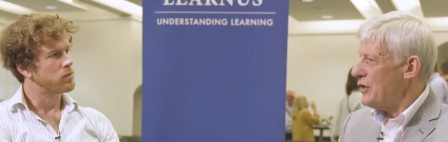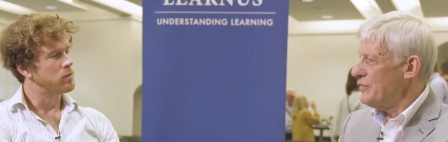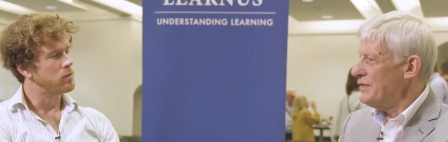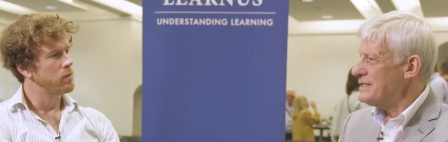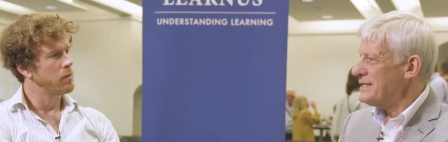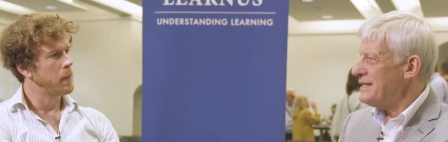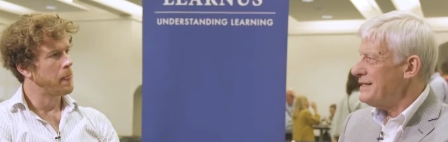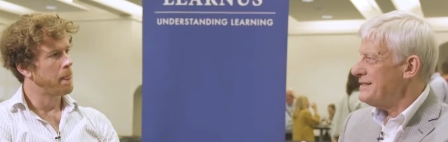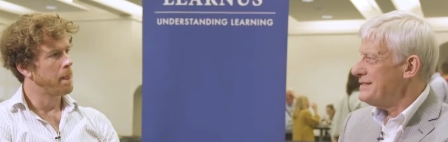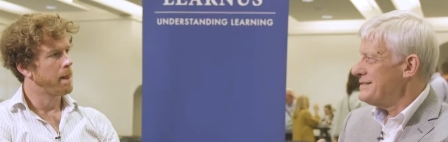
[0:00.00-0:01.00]

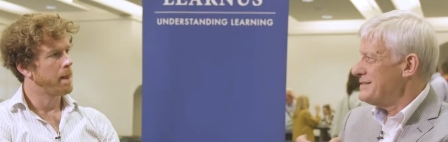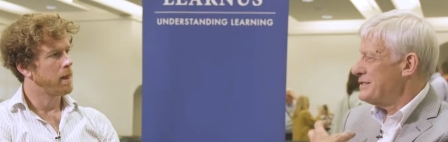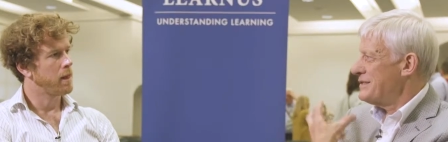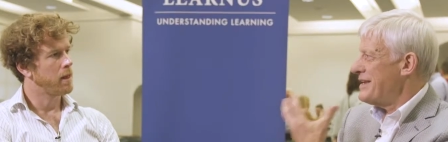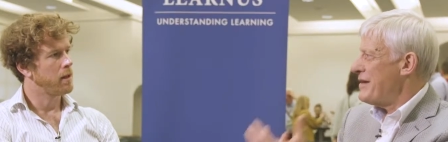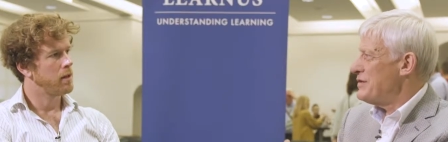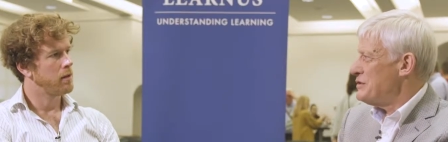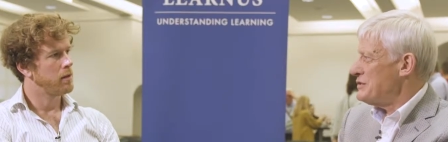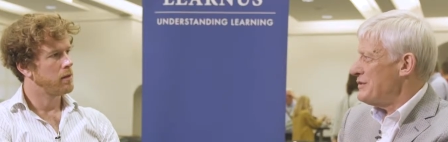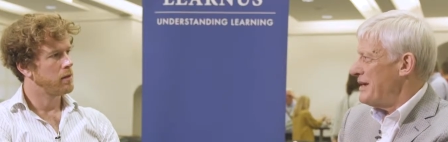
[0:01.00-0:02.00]
Speaker 1: obviously, the
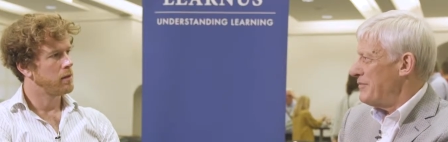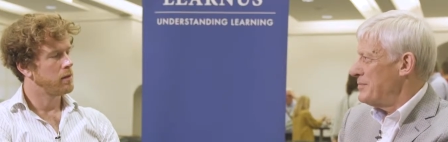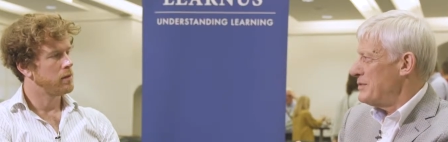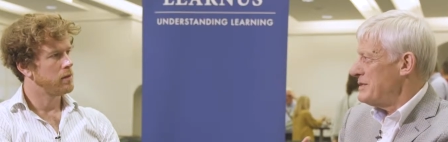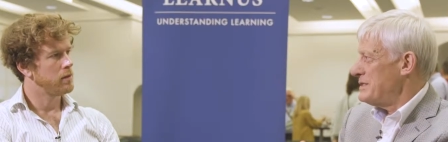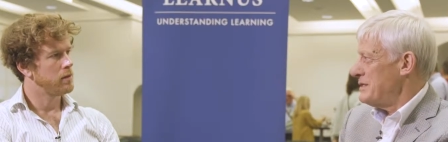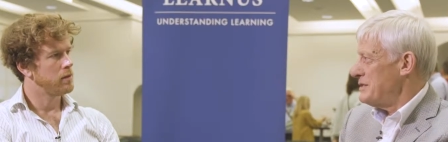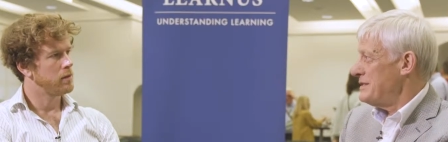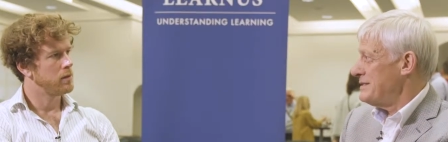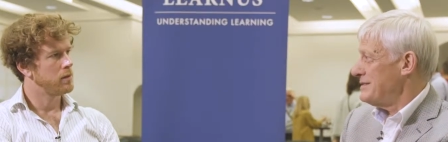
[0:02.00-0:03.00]
evidence you get from the
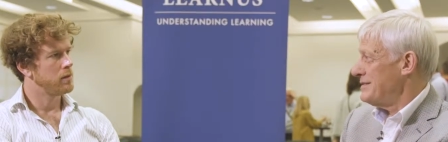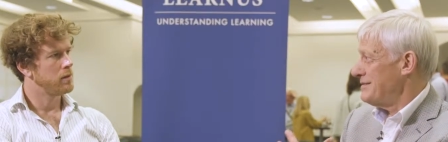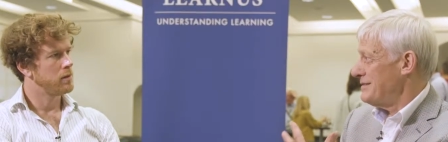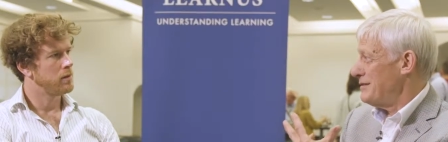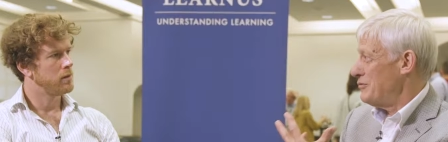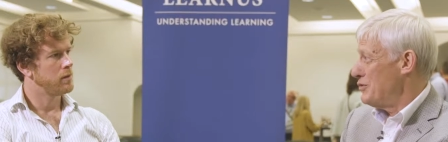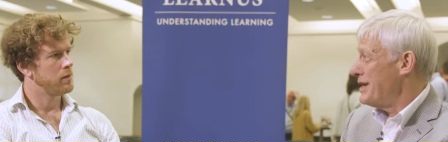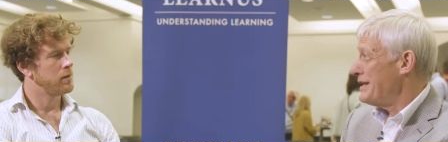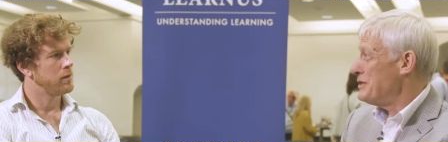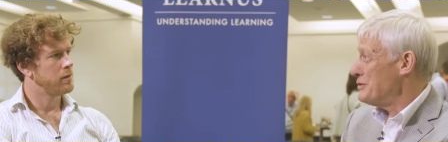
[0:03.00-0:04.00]
research is
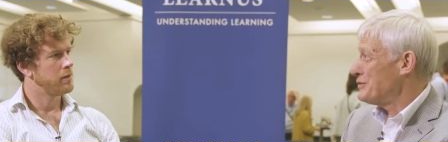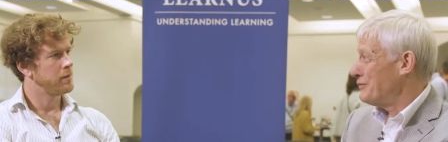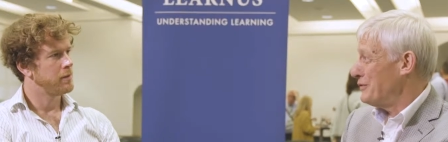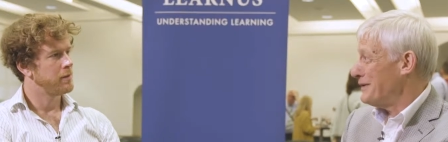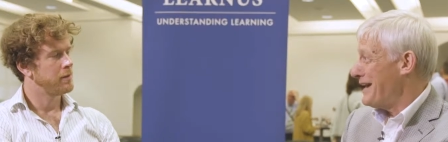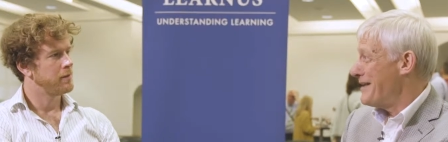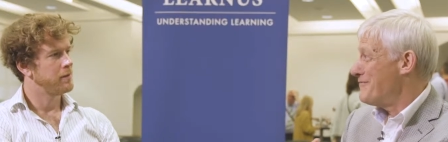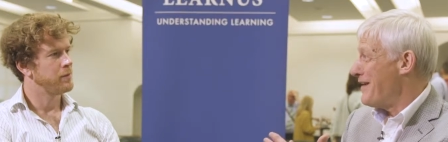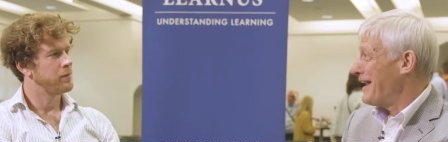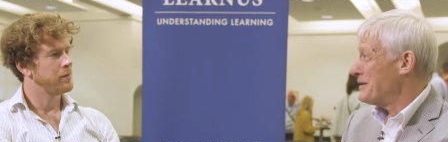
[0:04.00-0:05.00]
really useful and
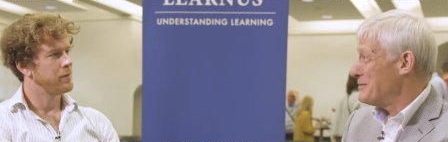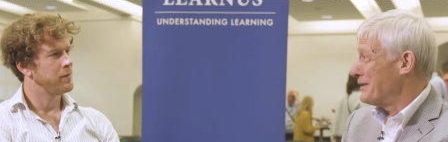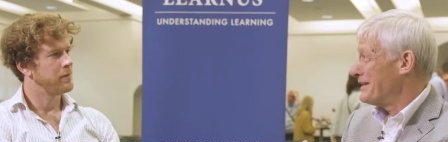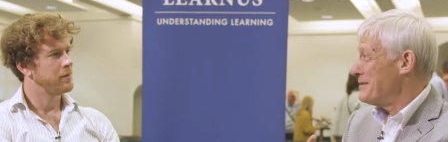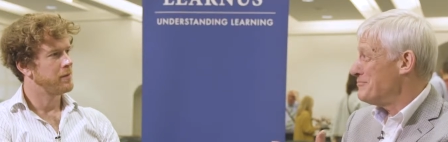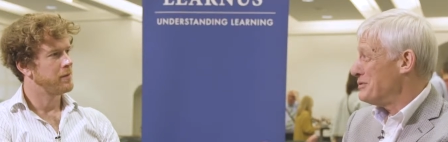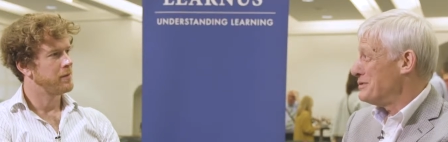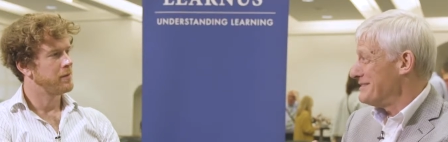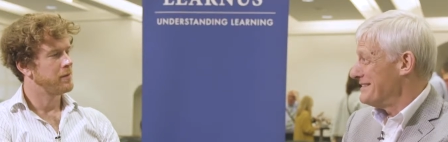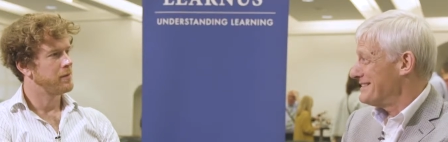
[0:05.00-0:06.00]
valuable and
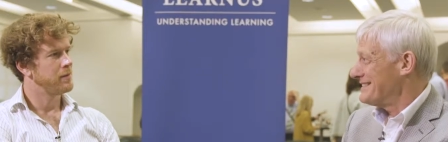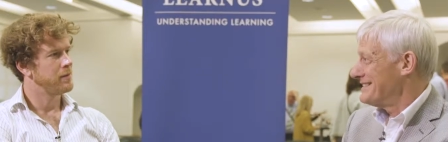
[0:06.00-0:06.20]
important.